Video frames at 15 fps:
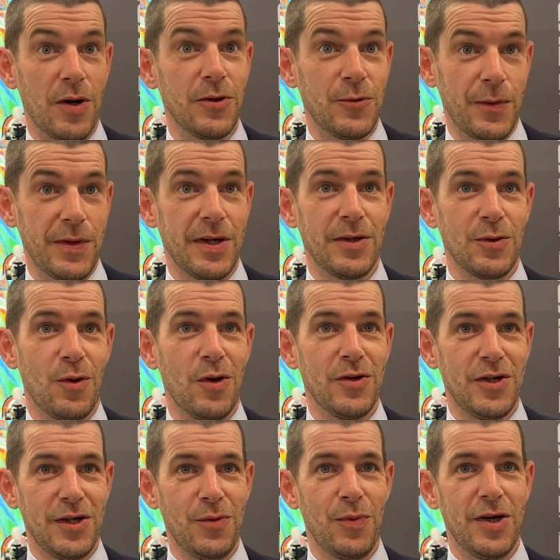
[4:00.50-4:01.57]
transfer
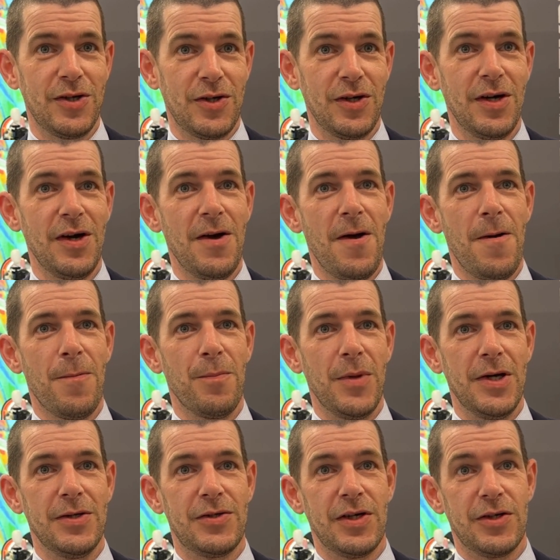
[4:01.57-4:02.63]
technology, which
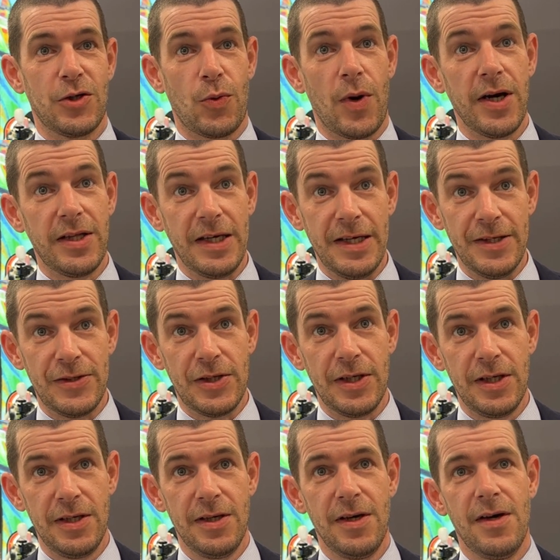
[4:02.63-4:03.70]
means it's quite
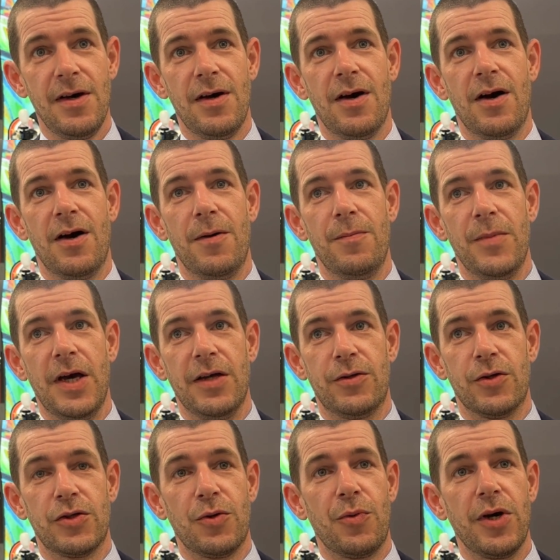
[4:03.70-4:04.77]
easy. It
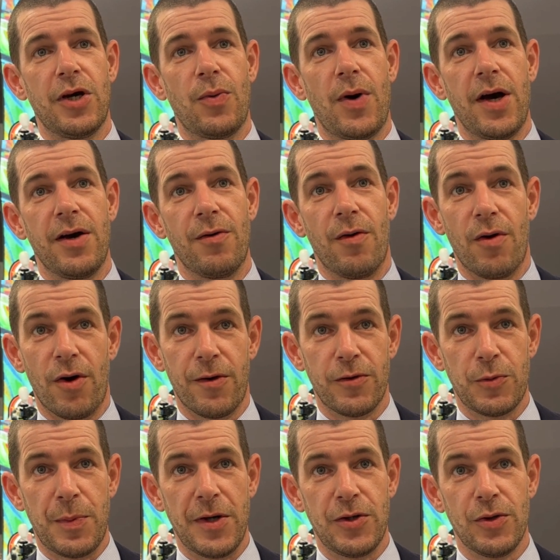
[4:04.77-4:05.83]
doesn't require a lot of
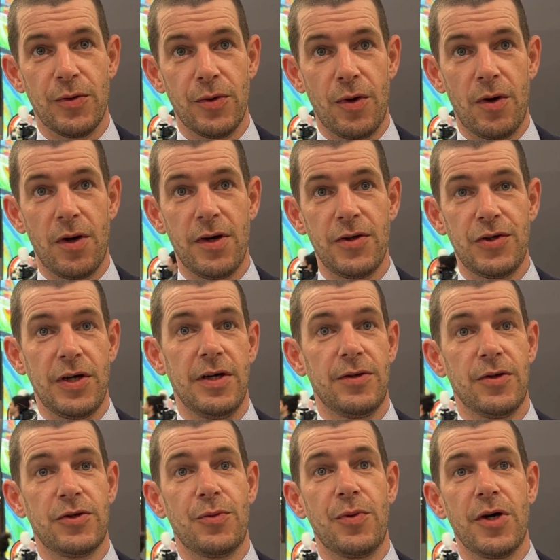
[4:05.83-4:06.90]
special knowledge. It
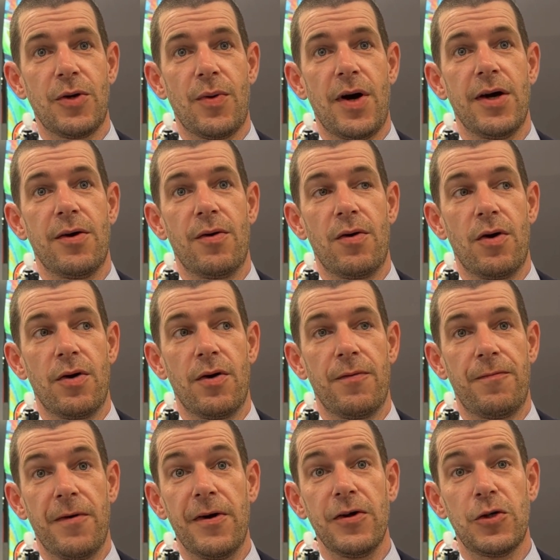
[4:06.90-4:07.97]
doesn't require a lot of
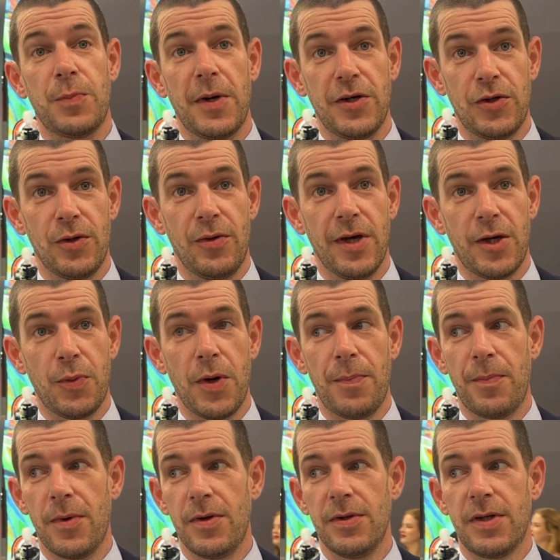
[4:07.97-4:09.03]
very special
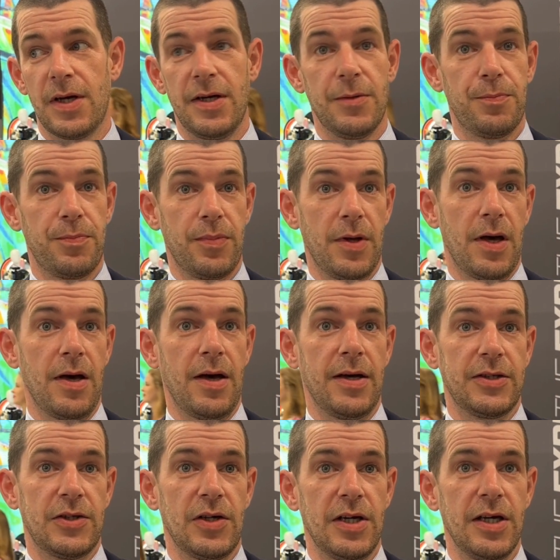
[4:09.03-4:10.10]
equipment, and it
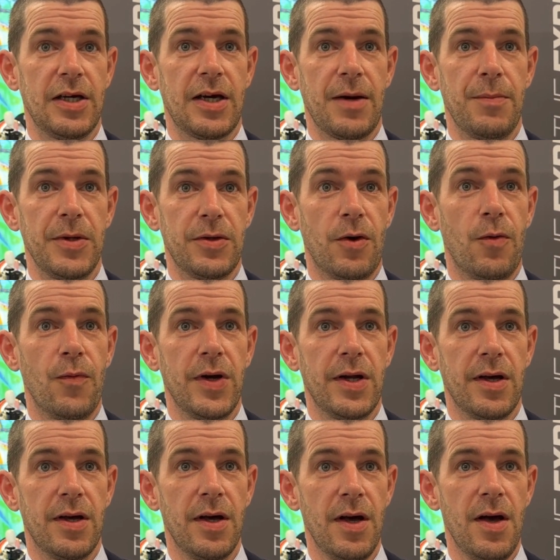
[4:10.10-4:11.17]
actually can be done with
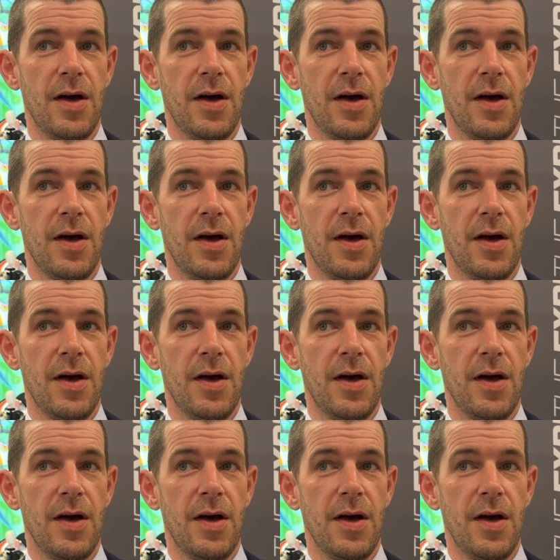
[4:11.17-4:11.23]
a